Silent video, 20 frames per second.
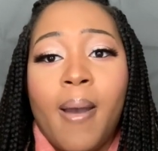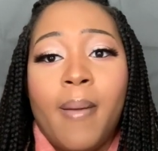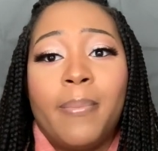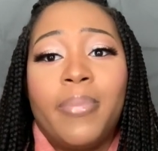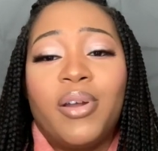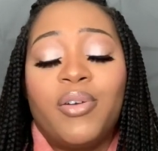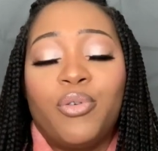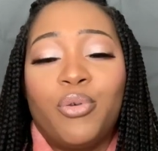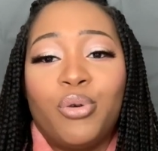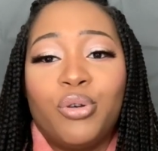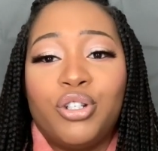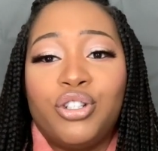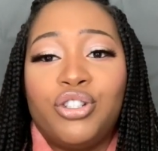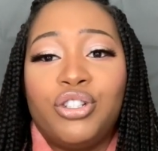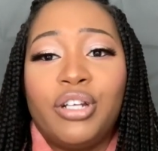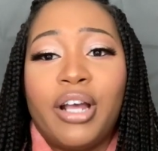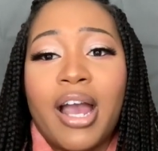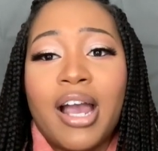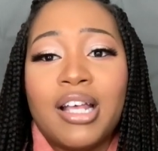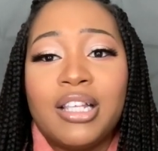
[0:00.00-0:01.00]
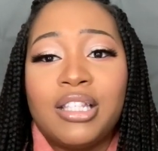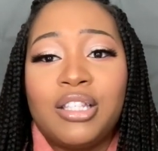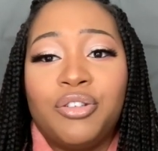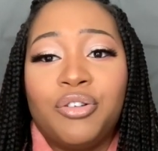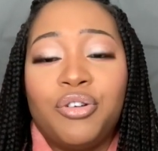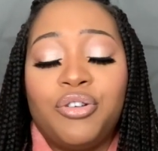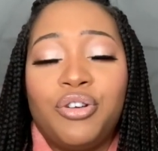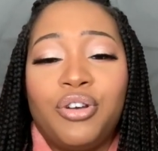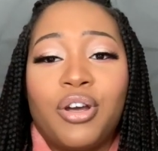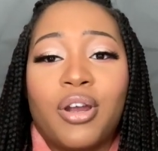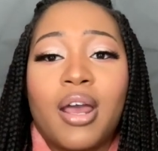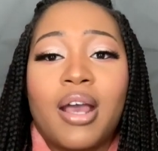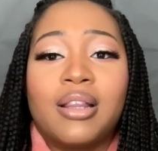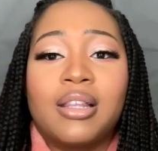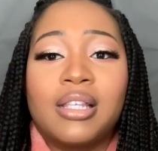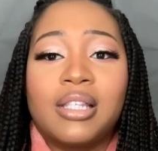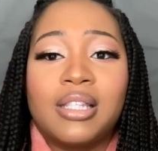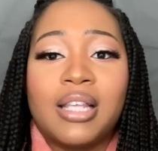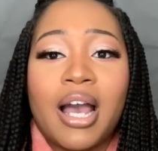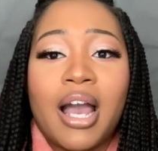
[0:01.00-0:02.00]
But of course, you guys know you're gonna have
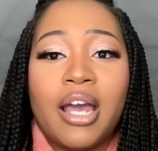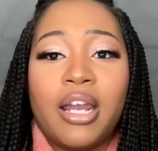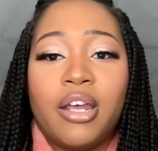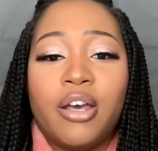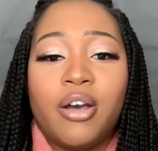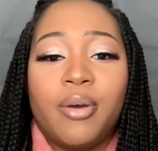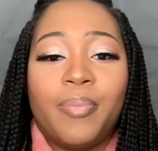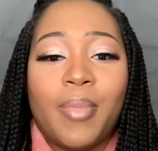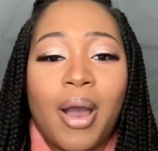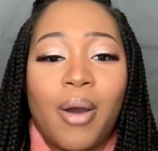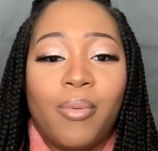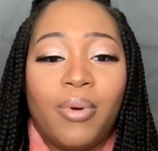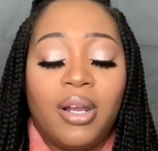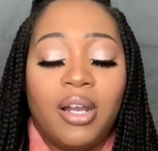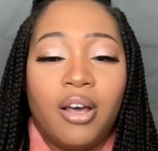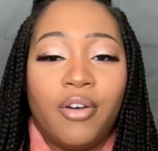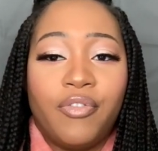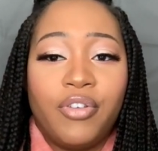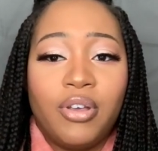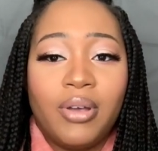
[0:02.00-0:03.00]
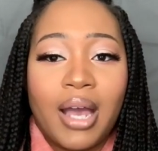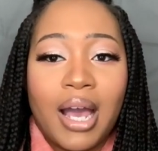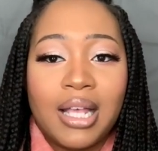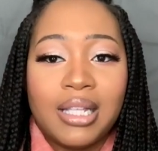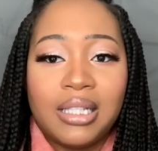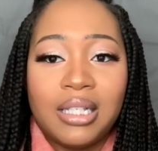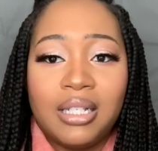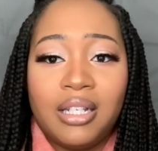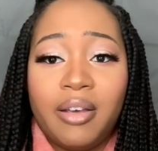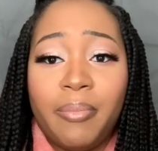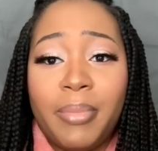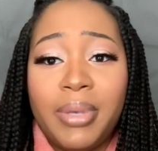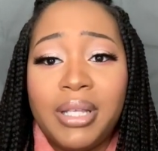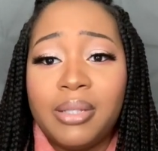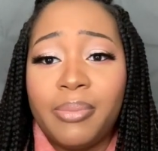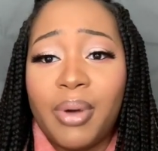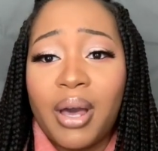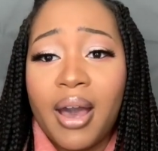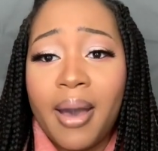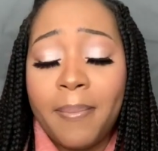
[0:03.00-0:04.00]
to sign up. I would love for you guys to leave me
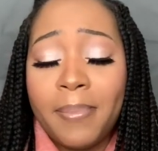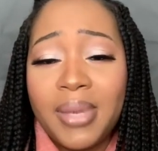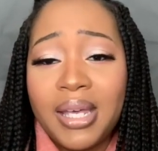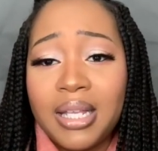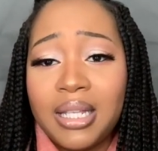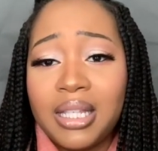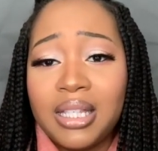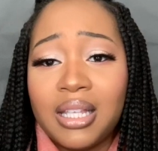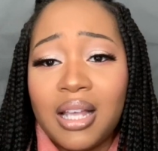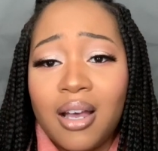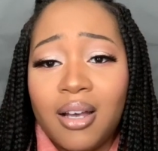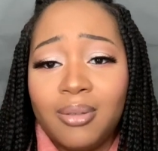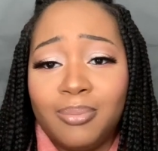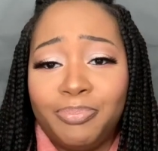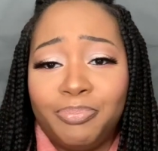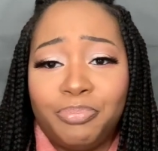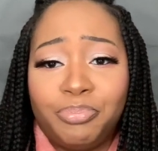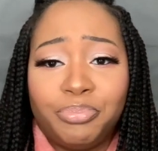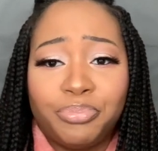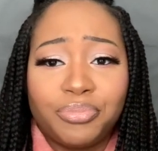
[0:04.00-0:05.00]
some comments. Um,